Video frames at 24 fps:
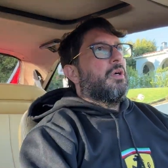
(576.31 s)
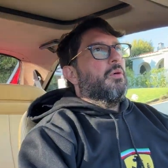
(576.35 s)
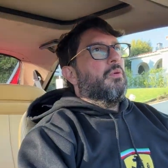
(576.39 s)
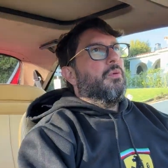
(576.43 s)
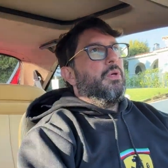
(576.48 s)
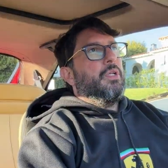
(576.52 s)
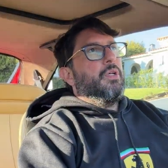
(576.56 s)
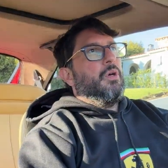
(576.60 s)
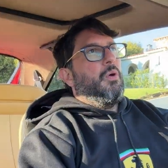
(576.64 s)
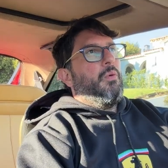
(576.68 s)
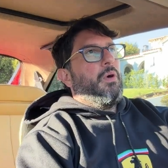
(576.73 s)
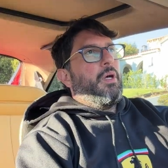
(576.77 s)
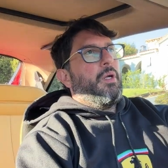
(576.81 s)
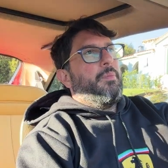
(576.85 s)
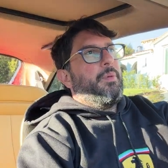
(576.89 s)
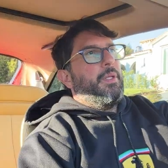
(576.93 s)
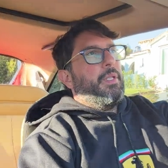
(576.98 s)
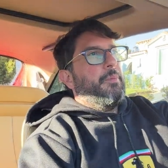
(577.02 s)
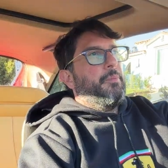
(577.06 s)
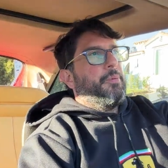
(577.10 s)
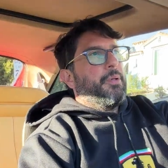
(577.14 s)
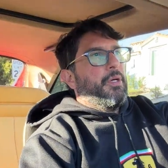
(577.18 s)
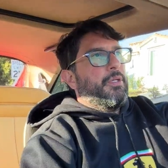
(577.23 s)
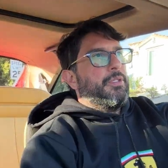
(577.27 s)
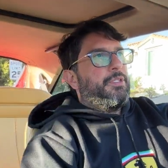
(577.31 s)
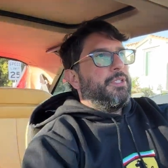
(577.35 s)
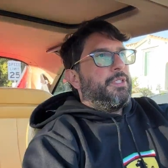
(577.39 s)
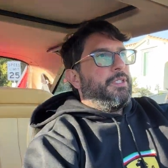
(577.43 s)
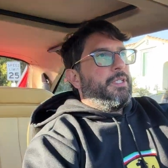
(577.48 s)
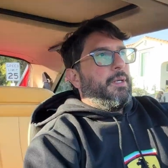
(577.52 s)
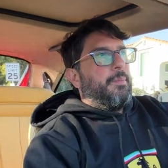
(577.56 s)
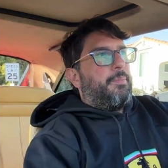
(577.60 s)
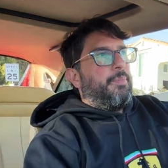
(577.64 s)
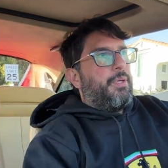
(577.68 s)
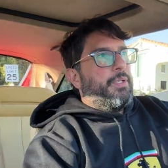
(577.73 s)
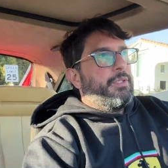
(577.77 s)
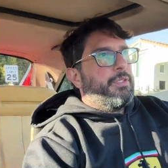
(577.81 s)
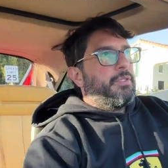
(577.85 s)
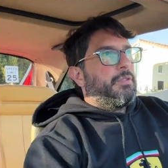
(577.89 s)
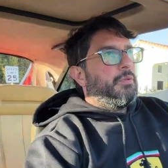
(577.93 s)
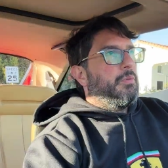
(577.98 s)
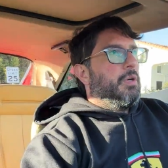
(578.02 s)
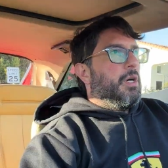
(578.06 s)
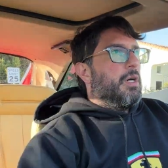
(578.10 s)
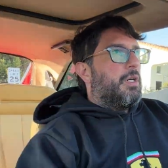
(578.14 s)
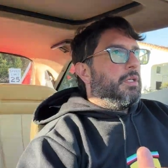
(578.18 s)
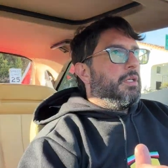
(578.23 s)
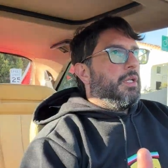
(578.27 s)
We don't want to be the person that puts the
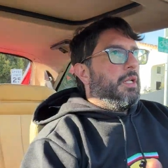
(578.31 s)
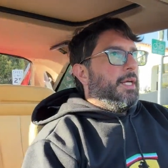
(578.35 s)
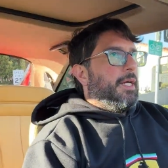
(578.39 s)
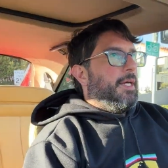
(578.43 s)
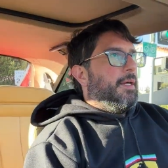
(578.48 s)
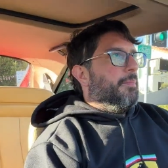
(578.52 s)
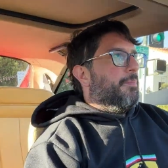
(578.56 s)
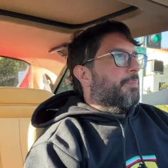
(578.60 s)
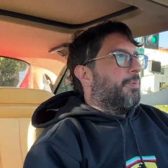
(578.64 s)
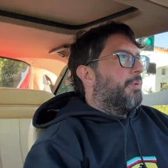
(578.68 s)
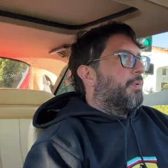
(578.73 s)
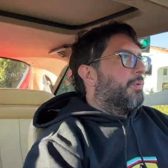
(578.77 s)
wrong clamp